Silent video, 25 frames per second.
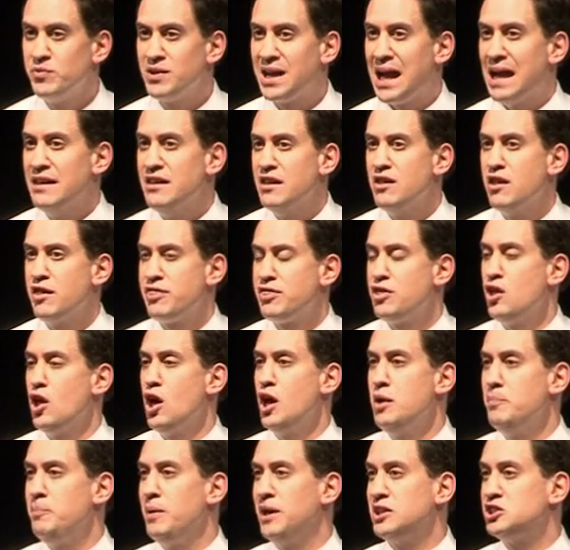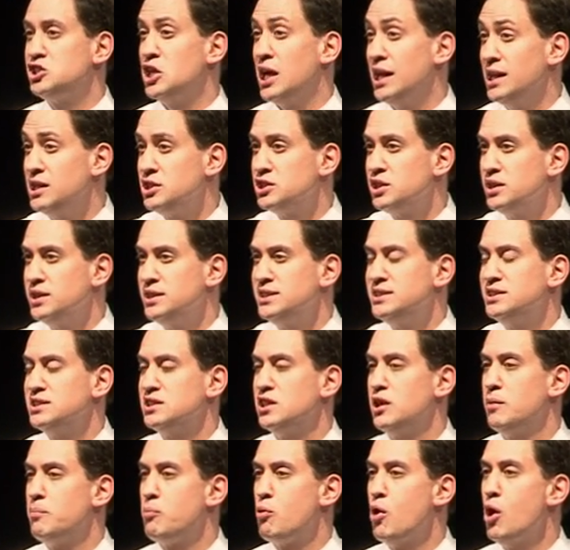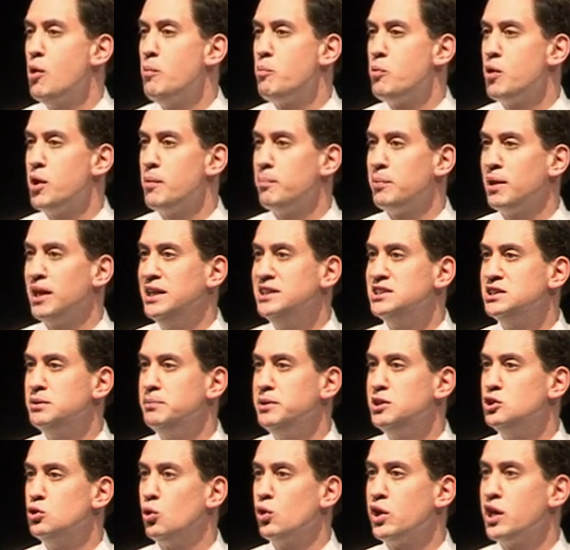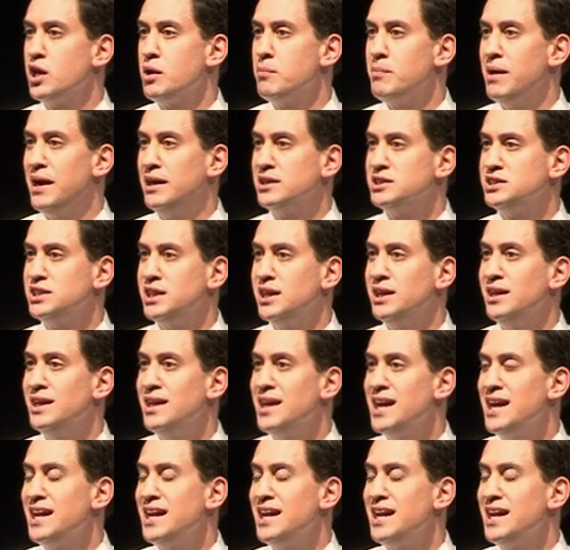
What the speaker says: And then the third big challenge, and this is an appropriate place to be talking about it,